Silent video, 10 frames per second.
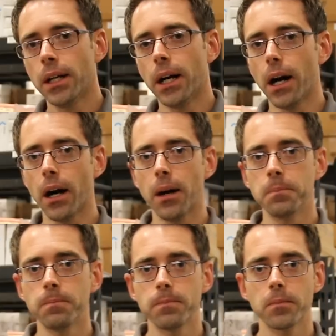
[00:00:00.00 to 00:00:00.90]

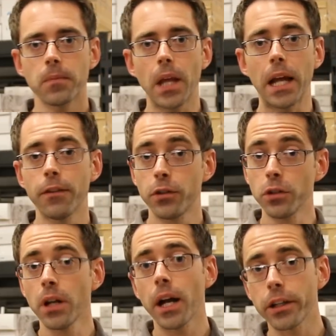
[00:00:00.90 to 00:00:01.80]
And if you're
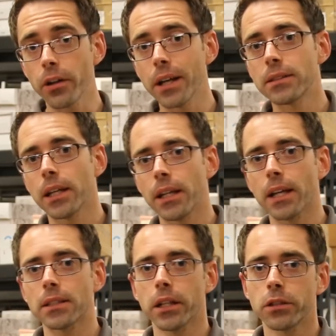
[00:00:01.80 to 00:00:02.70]
nodding your head saying,
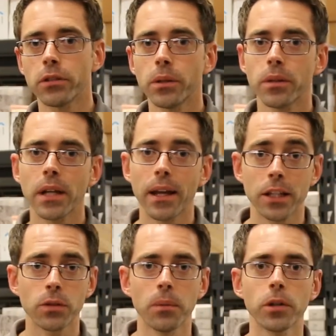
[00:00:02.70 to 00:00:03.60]
yes, I agree with that,
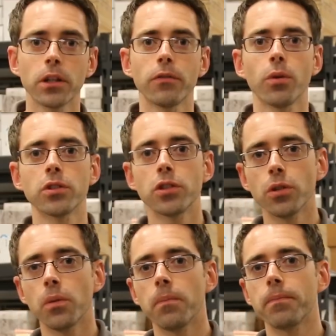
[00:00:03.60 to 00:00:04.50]
that's what I'm looking for
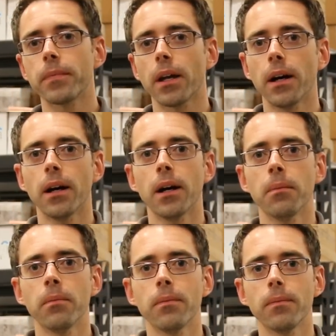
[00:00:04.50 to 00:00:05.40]
too,
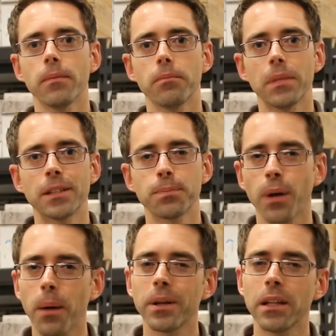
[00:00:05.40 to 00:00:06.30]
it's
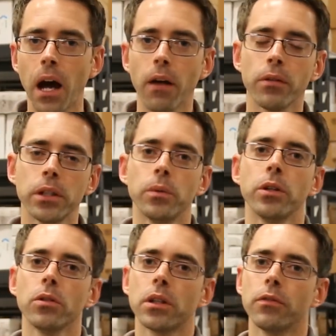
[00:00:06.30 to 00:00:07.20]
probably not really what
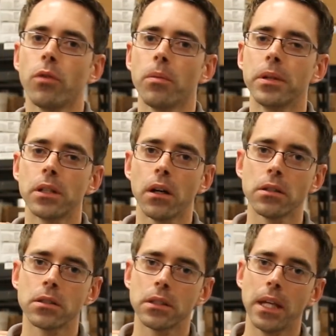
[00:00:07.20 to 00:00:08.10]
you're looking for,
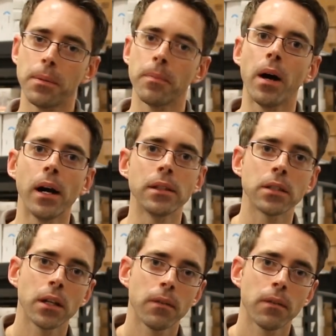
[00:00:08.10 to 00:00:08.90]
because keep in mind,